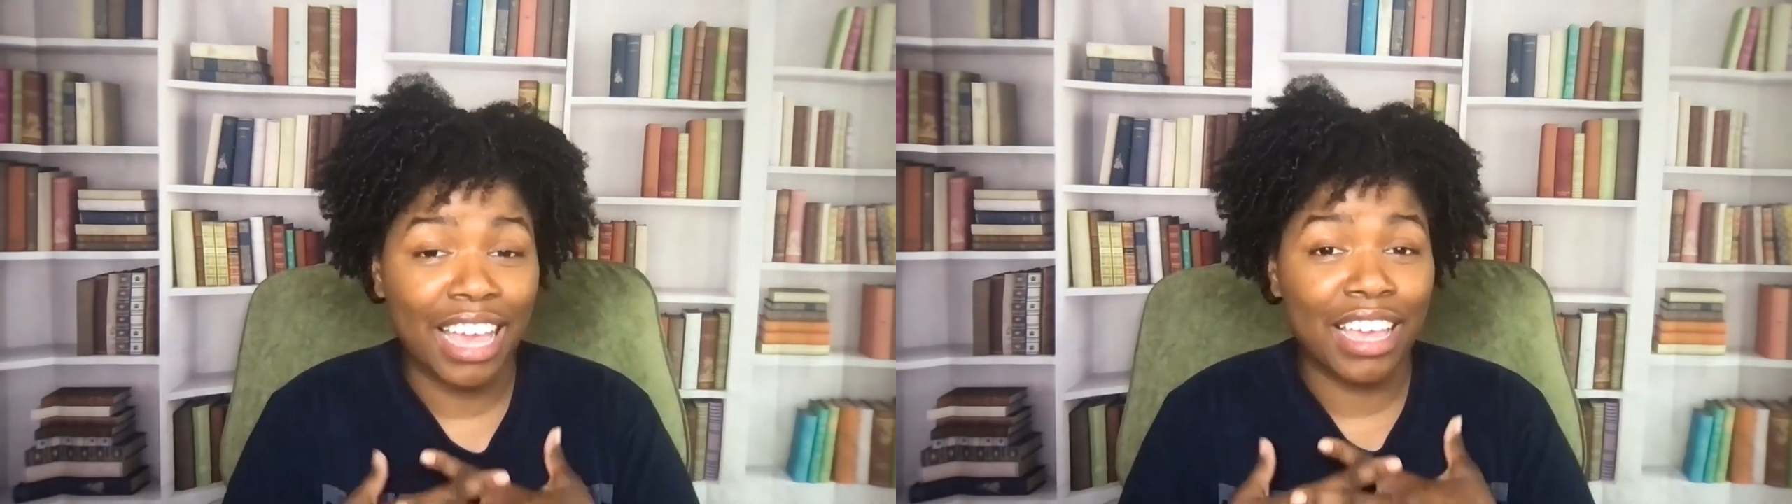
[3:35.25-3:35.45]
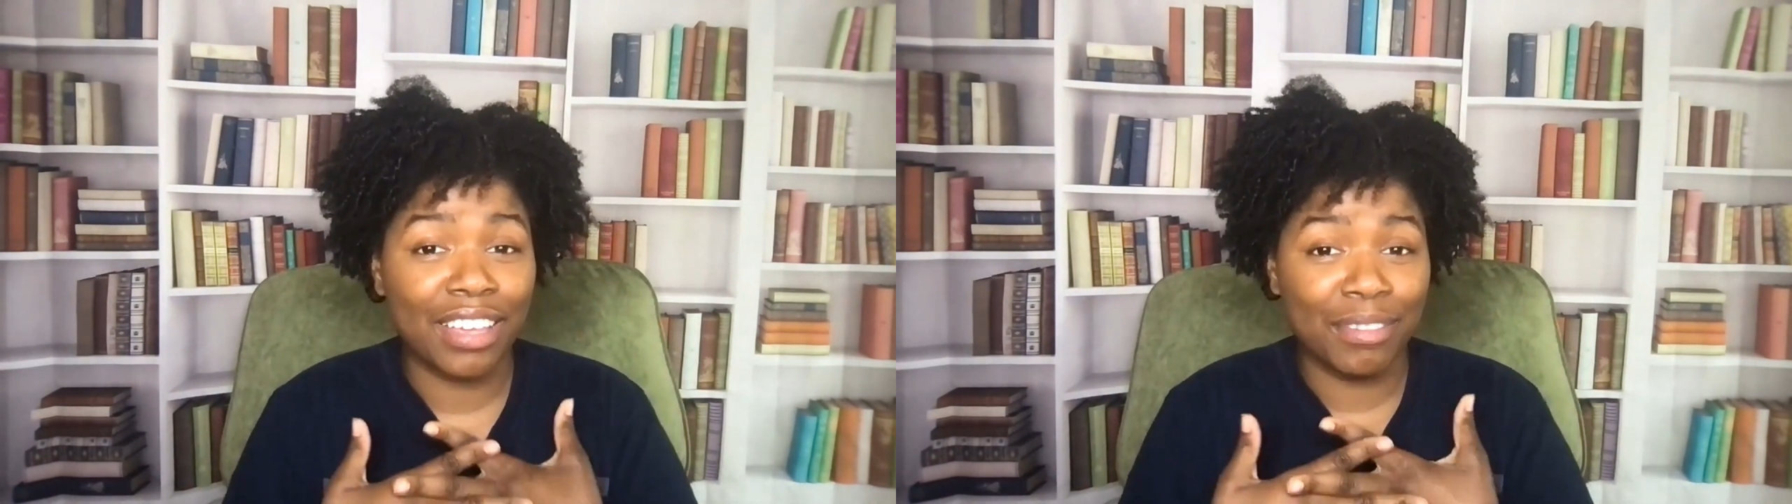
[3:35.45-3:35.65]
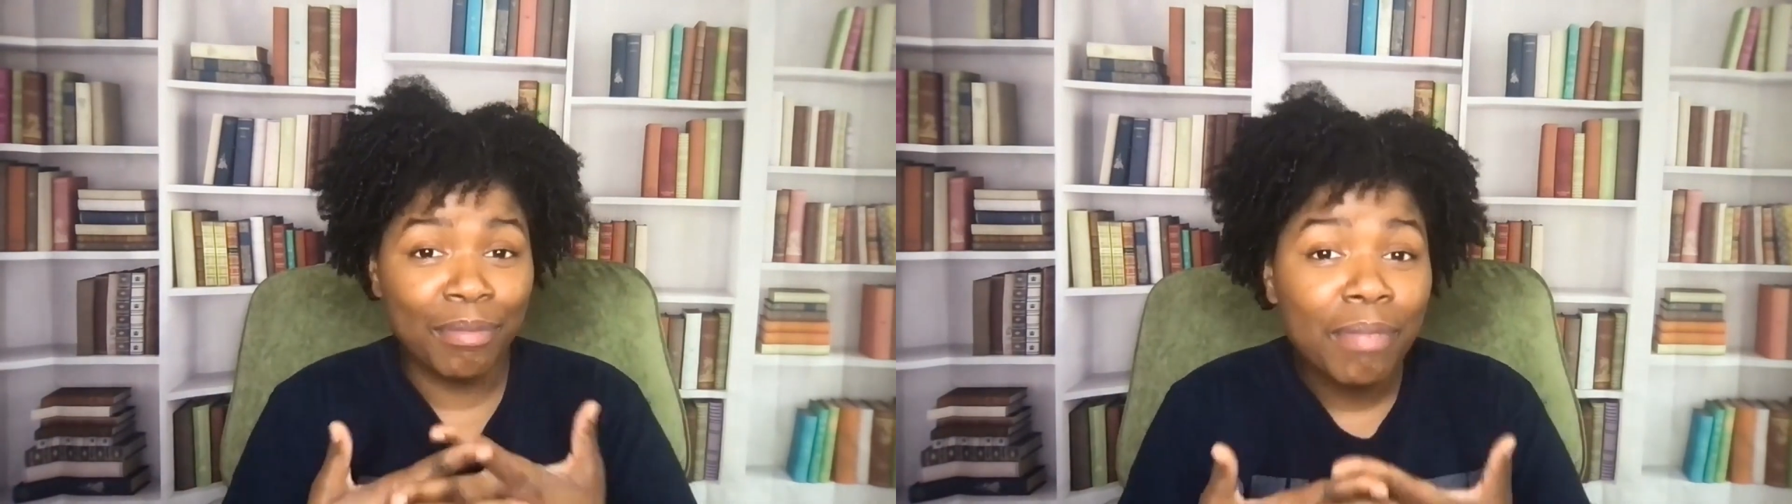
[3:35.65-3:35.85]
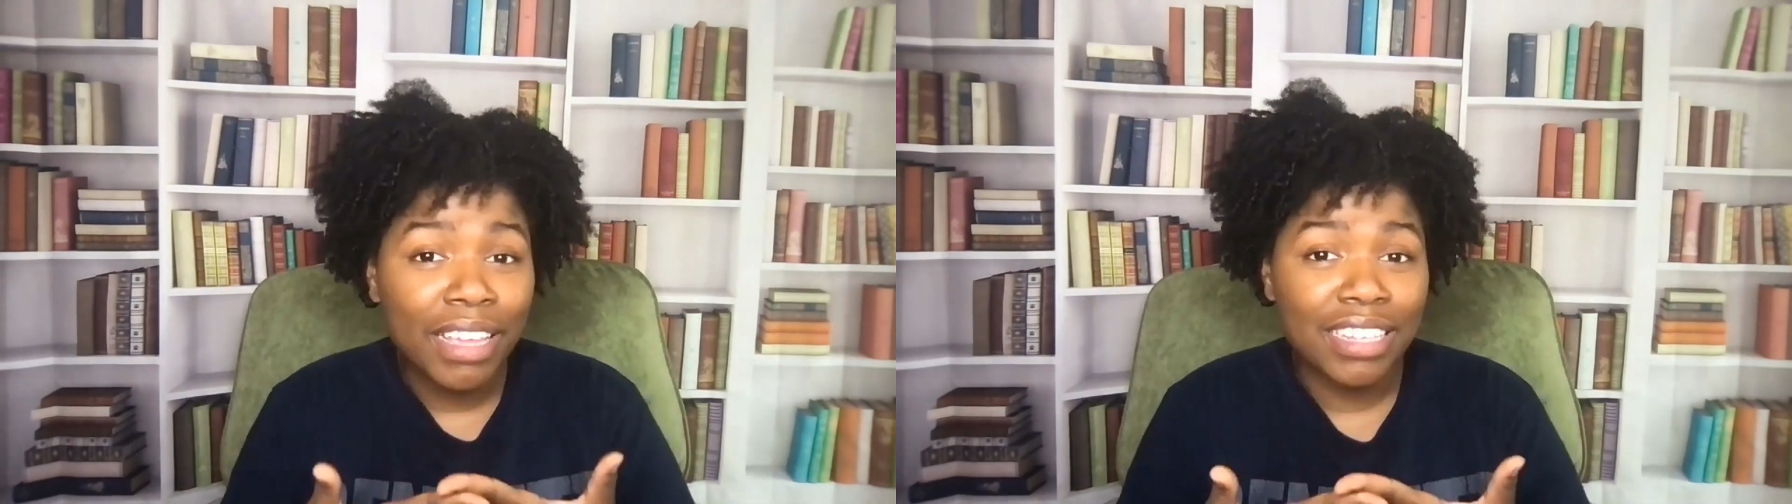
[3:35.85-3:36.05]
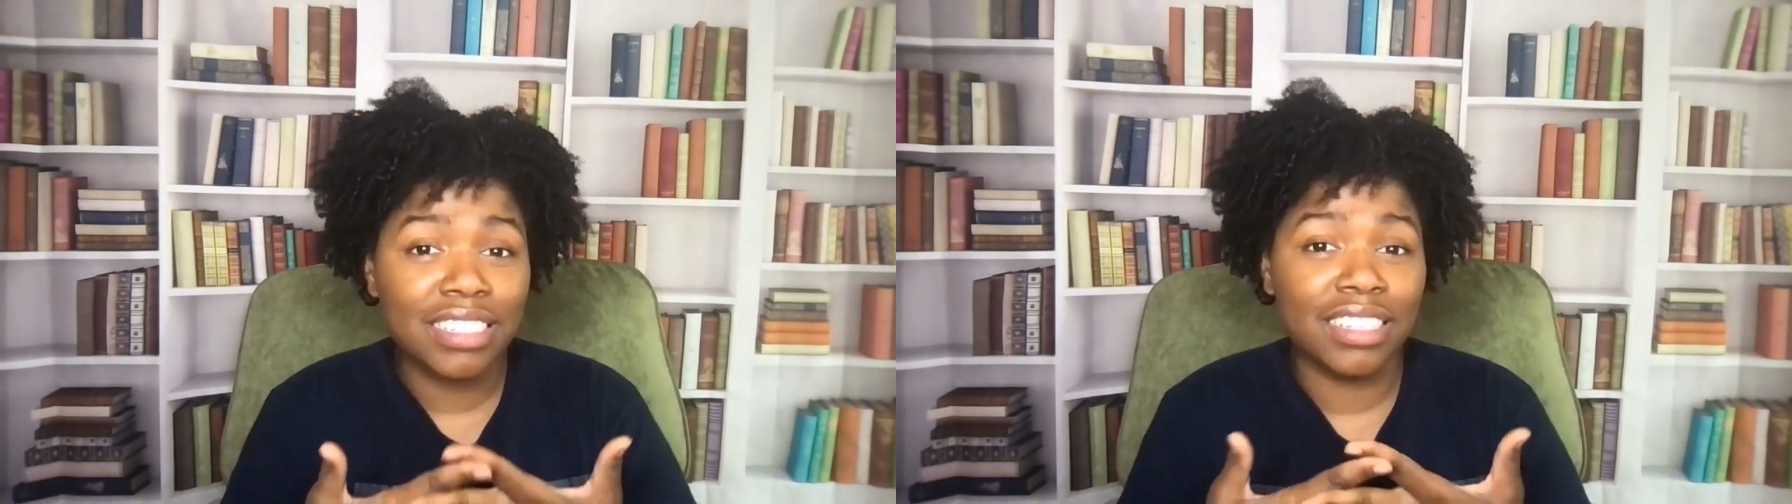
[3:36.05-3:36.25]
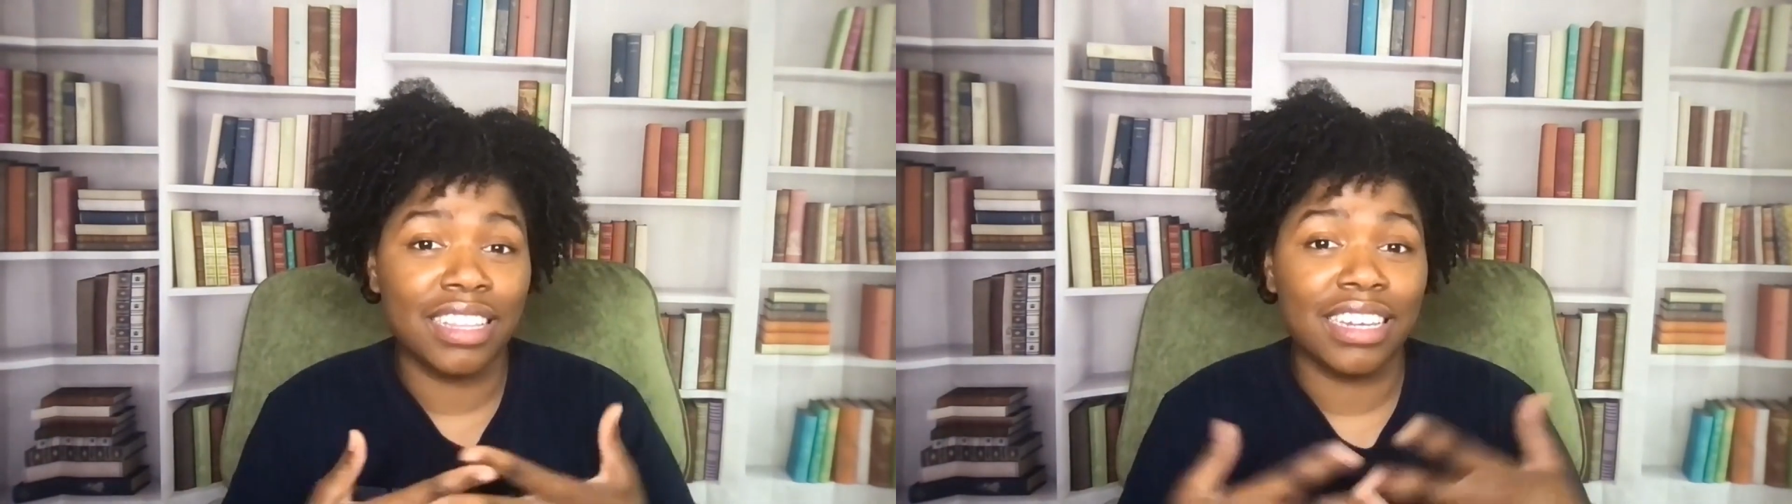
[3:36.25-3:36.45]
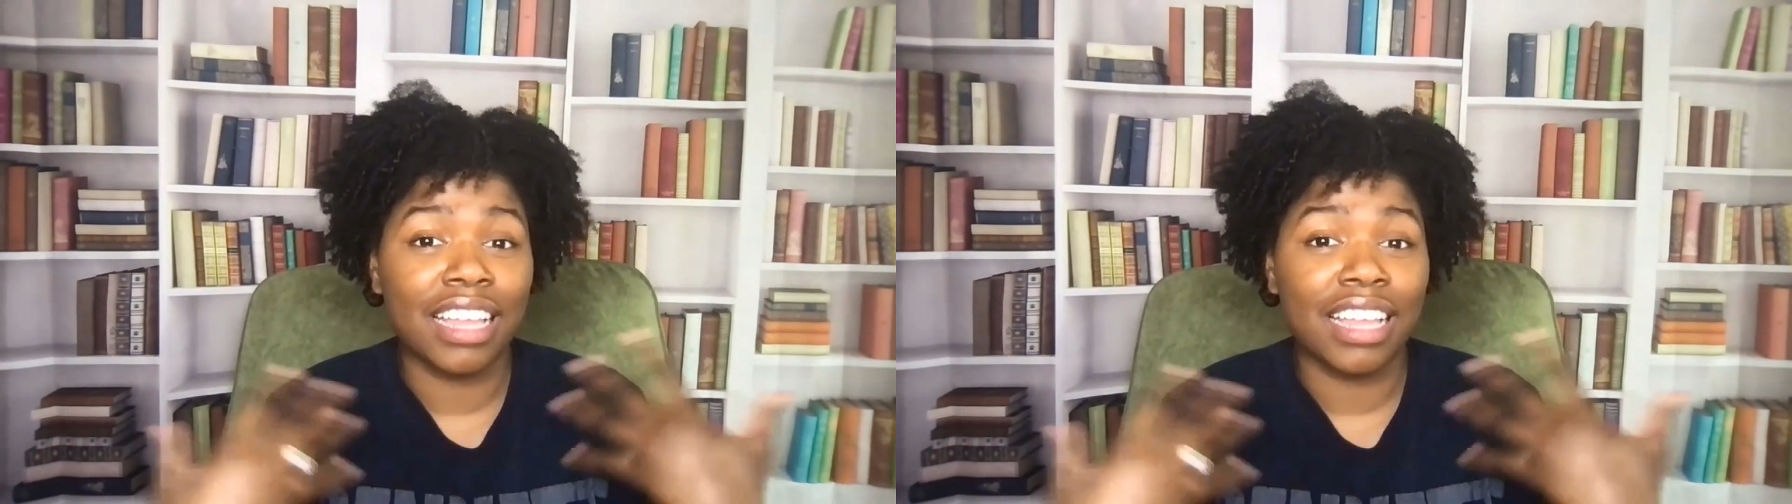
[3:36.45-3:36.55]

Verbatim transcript: I meant the